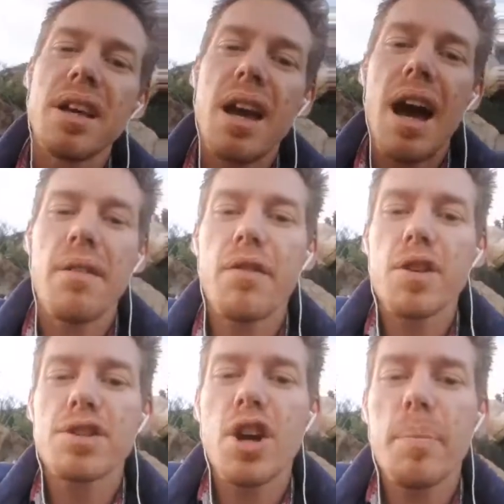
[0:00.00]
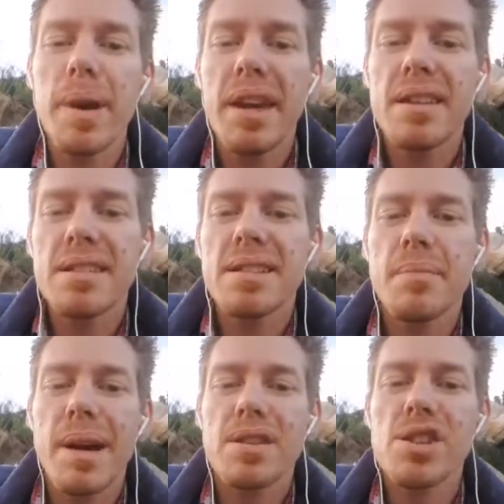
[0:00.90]
our first topic is, it's
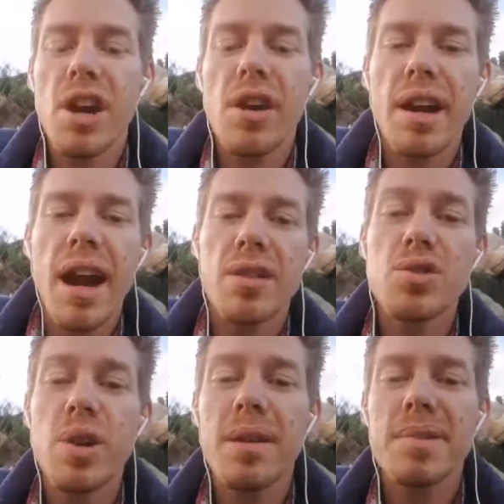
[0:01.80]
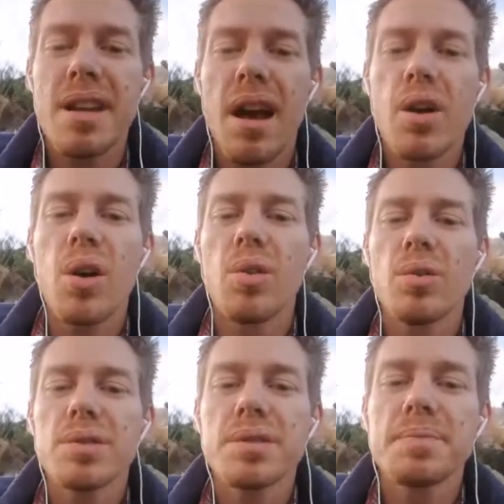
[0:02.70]
about sharing our dreams and our goals,